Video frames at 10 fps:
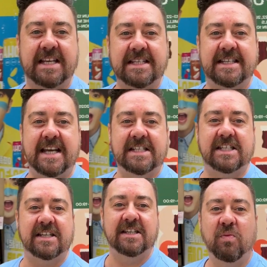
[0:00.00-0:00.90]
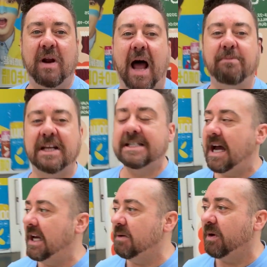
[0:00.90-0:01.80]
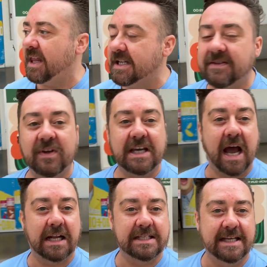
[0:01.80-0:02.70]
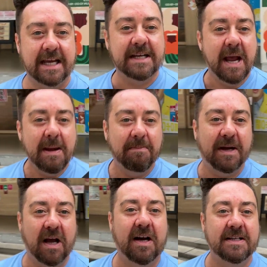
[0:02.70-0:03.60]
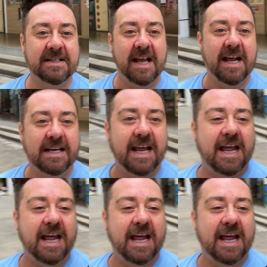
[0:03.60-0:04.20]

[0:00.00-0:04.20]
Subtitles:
Can you see it? Well, I'm going to tell you what it is if you can't see it, because it